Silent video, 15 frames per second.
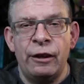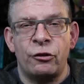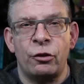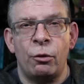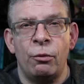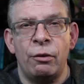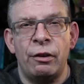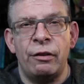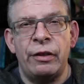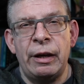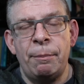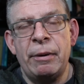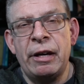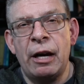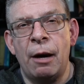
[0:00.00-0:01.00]
So
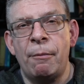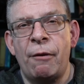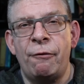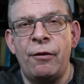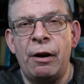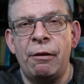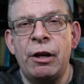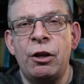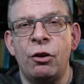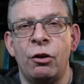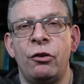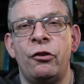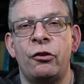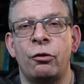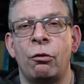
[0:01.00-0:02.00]
they become a very
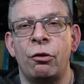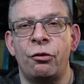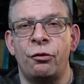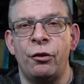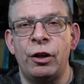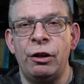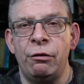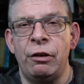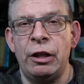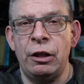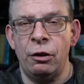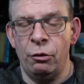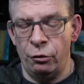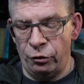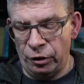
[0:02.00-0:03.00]
good source for you to
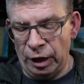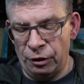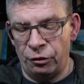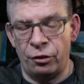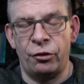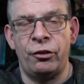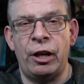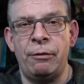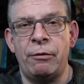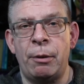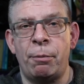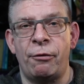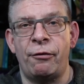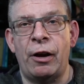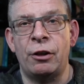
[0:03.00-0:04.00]
use as the
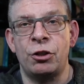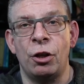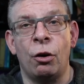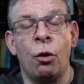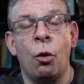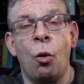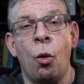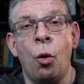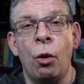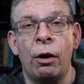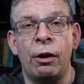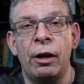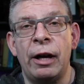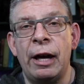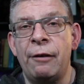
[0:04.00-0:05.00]
safety professional,
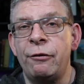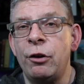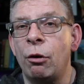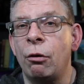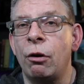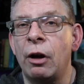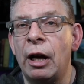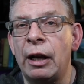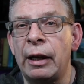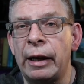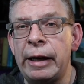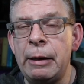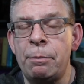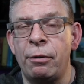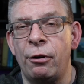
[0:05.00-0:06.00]
or if you're a
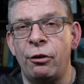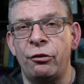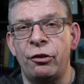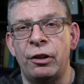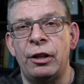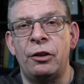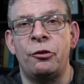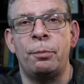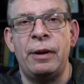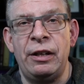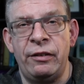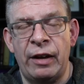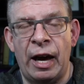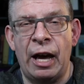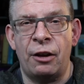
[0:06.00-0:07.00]
layperson that's
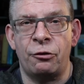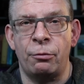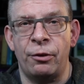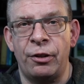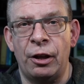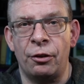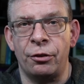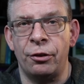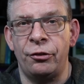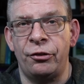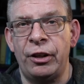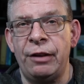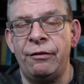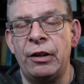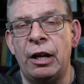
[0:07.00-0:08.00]
been tasked with health
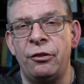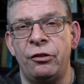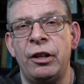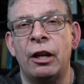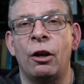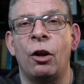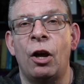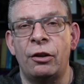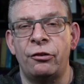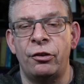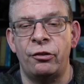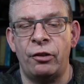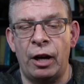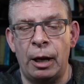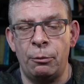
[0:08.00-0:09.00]
and safety. I see it
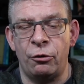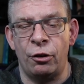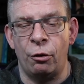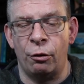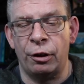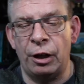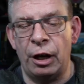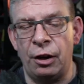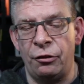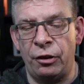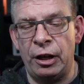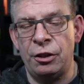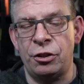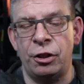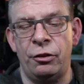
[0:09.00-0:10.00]
lots of times in
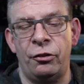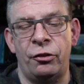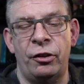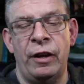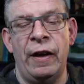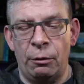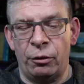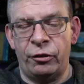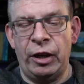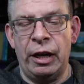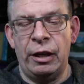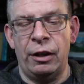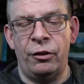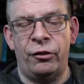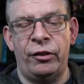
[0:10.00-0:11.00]
organizations. They will
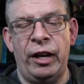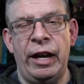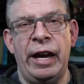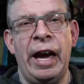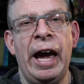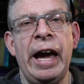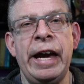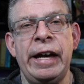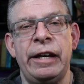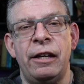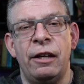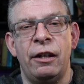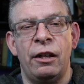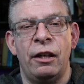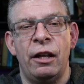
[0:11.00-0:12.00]
take and say,
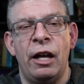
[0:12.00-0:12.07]
hey,